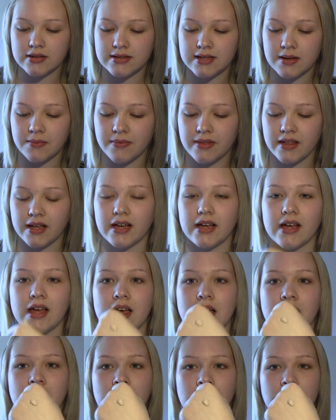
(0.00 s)
something
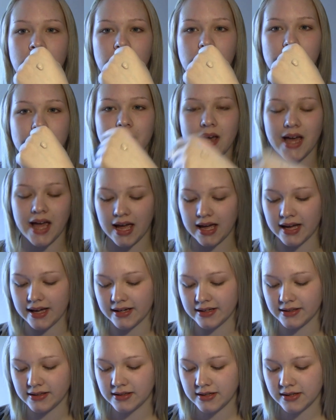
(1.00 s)
on my
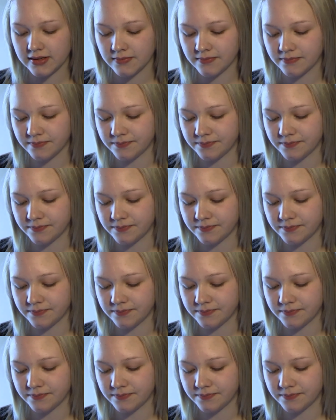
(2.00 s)
hand,